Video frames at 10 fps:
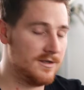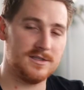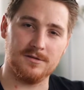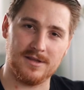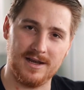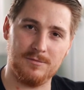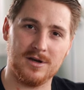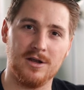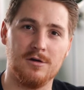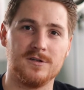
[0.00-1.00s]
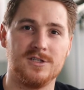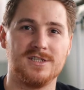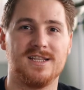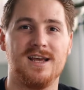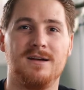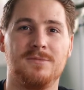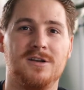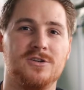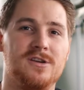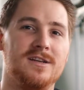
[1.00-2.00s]
So today we're gonna go over just that. I'm gonna
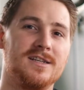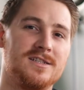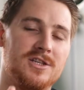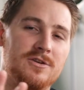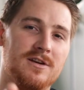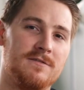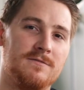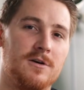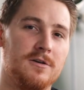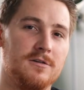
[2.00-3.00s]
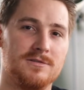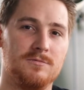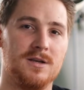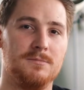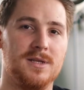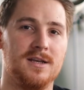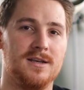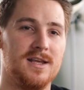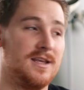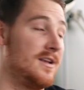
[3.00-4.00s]
show you guys two different photos, one being
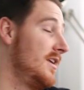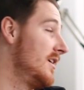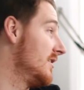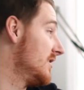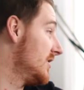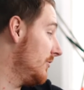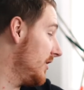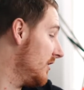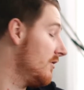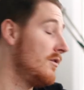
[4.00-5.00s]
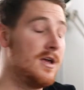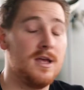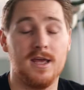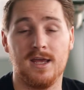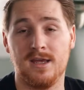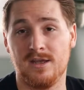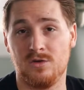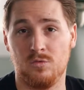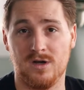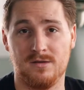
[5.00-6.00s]
taken in studio
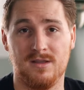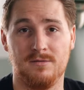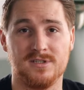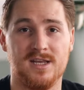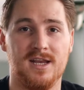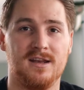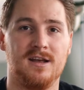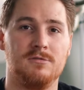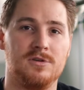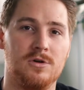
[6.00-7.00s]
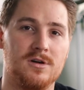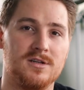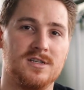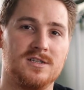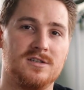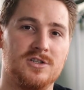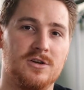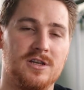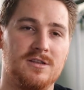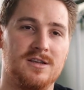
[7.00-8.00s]
and one that was taken outdoors, just to show
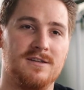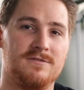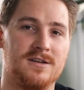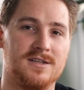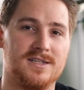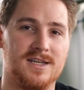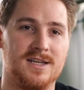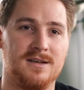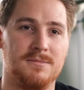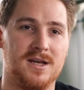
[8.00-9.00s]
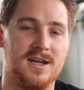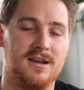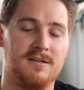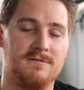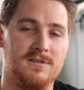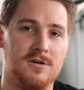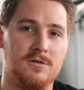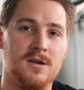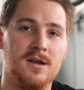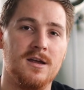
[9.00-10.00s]
you the difference in my editing
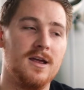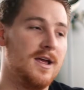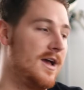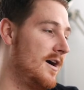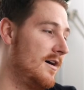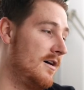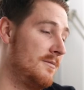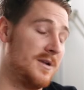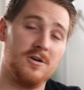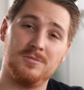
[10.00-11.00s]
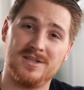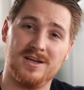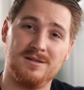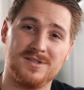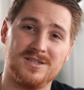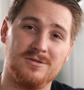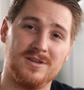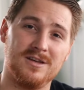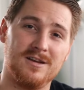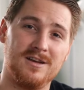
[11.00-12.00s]
flow. And I hope this helps. So
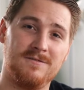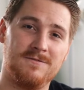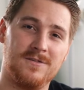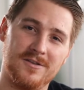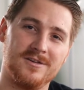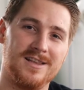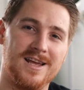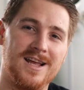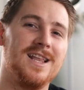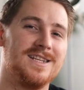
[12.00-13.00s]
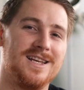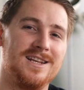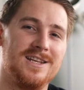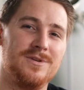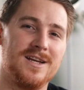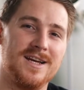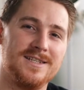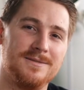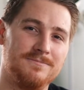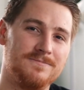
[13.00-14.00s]
without any further delay, let's get into it, guys.